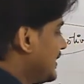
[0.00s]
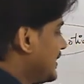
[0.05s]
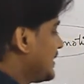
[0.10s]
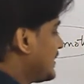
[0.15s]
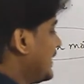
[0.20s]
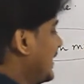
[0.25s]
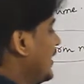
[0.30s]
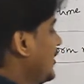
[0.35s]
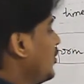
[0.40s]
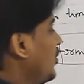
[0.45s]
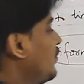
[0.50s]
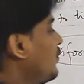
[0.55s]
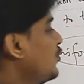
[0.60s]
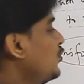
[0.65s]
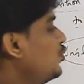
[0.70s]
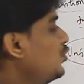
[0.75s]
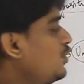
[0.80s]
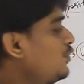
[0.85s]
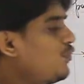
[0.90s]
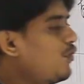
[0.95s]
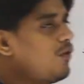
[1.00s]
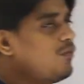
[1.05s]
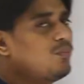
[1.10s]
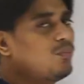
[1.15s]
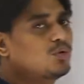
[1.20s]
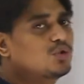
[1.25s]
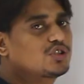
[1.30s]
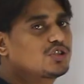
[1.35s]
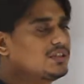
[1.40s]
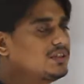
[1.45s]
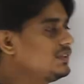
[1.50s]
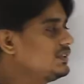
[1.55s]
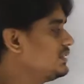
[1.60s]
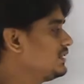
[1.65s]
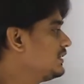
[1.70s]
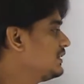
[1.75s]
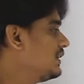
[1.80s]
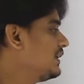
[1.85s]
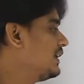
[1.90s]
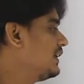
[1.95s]
a state of uniform
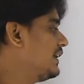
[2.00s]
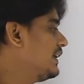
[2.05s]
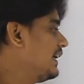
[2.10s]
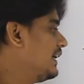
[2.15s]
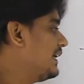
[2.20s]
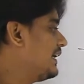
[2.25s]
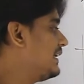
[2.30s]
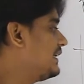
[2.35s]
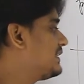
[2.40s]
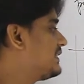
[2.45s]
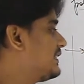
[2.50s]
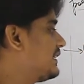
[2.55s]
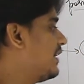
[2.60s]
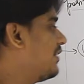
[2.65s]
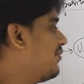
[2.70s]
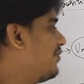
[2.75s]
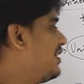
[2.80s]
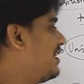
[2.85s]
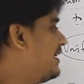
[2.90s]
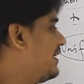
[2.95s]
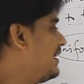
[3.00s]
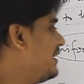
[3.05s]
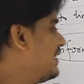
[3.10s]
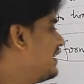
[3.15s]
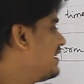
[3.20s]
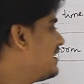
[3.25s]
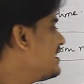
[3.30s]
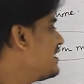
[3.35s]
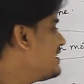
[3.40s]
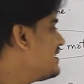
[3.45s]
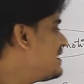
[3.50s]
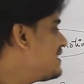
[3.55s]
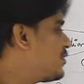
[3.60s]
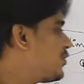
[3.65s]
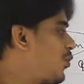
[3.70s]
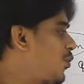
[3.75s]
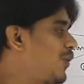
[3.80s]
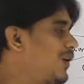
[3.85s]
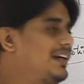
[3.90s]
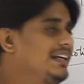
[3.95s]
motion, is covering
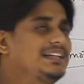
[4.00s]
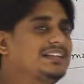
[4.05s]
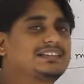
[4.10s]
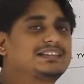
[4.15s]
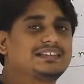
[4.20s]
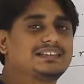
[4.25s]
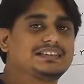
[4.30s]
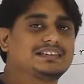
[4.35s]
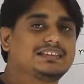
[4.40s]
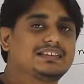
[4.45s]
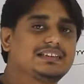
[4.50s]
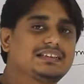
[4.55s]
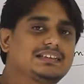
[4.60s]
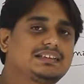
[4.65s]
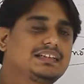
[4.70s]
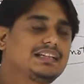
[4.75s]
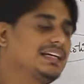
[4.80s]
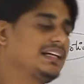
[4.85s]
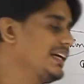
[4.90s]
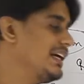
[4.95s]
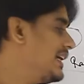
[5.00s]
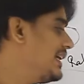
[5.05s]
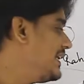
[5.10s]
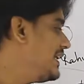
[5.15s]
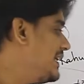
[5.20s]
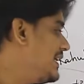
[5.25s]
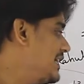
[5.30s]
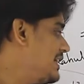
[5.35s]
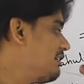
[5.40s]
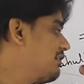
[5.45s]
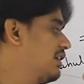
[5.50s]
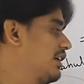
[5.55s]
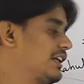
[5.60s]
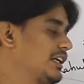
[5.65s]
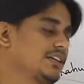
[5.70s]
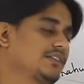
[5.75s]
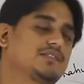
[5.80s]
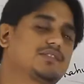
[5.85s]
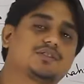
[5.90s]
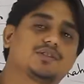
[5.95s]
equal distances in equal
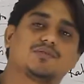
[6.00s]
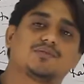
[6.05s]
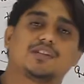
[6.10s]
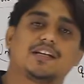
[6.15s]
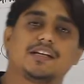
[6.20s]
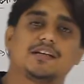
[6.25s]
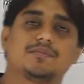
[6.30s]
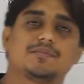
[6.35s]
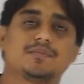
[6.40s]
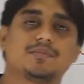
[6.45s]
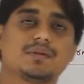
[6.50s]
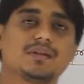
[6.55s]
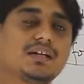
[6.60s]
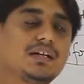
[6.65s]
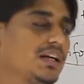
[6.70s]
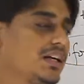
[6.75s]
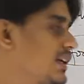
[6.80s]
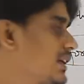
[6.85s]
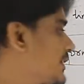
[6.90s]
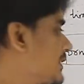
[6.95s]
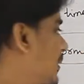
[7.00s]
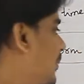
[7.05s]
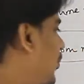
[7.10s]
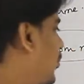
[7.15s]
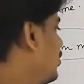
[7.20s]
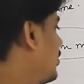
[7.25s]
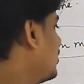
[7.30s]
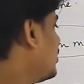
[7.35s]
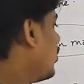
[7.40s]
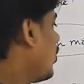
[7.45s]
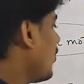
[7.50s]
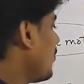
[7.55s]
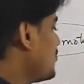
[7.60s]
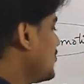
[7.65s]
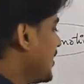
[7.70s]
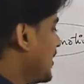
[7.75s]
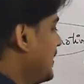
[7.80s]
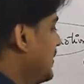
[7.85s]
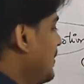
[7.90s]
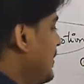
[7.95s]
intervals of time. Suppose there is an
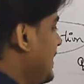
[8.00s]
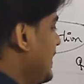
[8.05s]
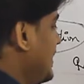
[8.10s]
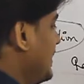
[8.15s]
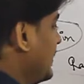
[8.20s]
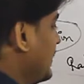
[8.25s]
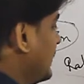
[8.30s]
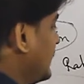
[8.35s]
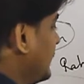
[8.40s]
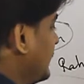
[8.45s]
object B,